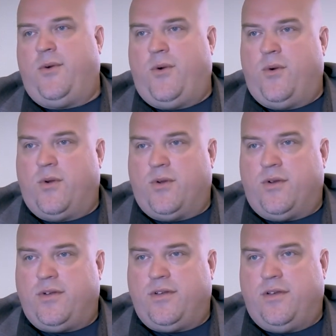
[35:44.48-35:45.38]

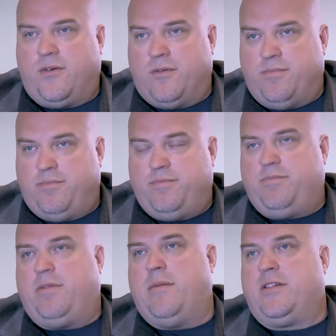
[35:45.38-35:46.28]
or or
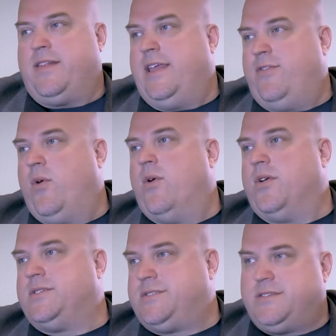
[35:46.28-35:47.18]
publicly
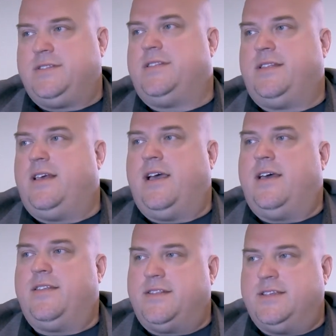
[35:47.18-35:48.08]
endorse
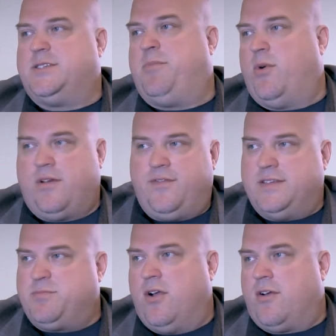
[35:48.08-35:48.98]
uh, the support of
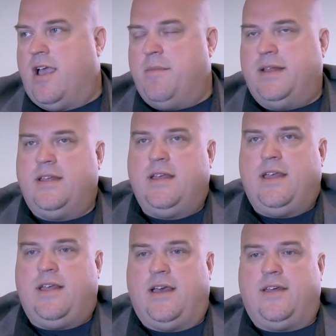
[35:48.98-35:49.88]
this program, and
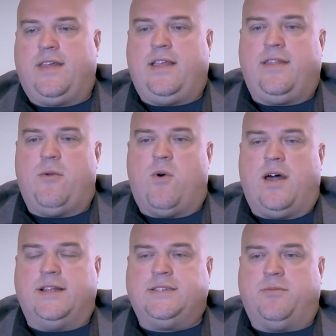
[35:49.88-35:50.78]
uh, they they
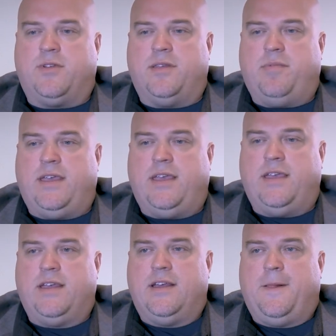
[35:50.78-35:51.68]
want it to really
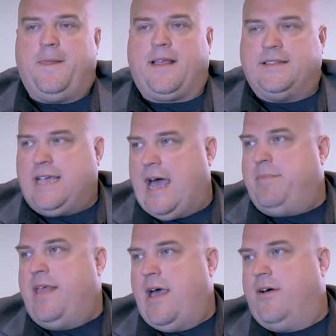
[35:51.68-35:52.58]
be like a
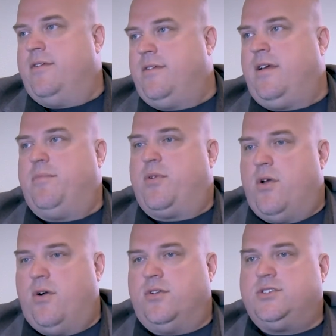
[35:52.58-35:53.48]
top-down
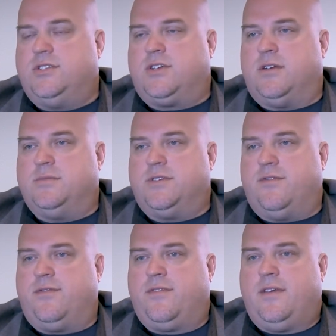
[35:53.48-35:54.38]
approach in terms
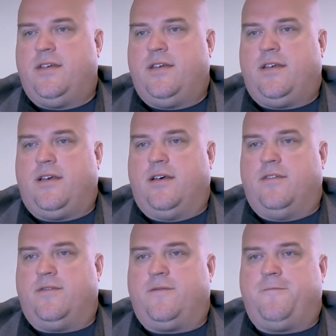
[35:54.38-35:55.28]
of
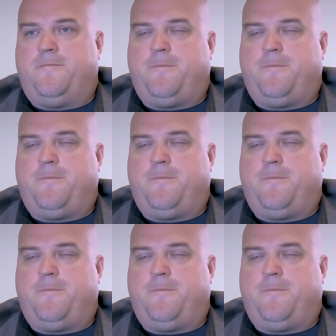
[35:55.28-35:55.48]
of